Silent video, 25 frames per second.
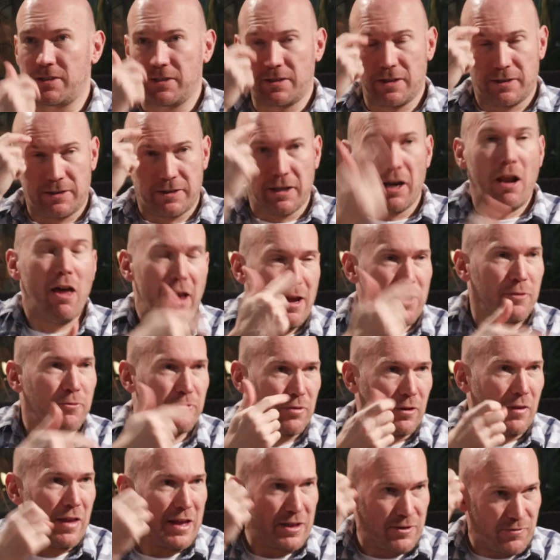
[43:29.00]

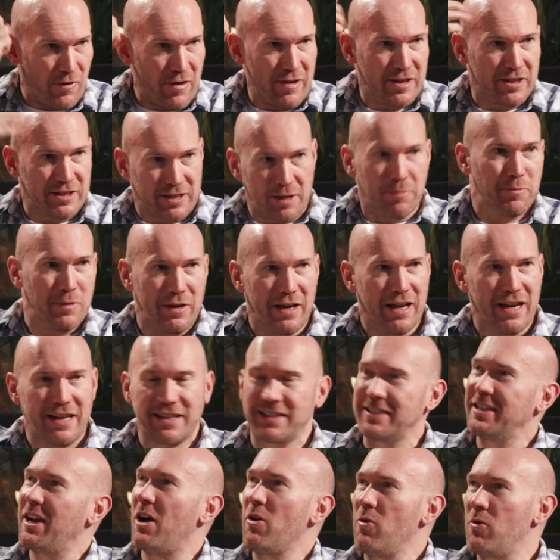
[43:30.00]
delightful. That's very
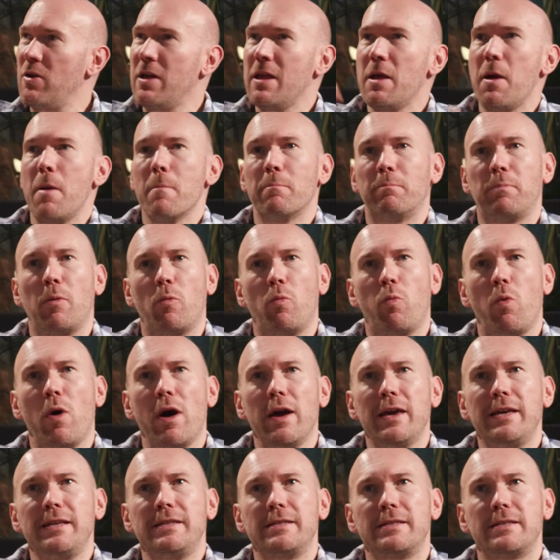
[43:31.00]
stimulating. Oh, but
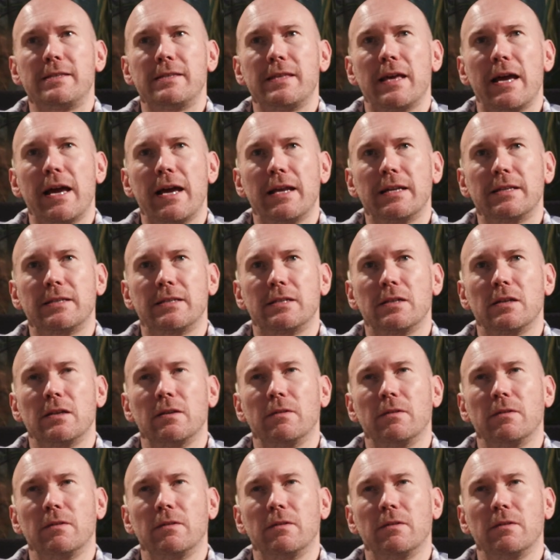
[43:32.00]
why is that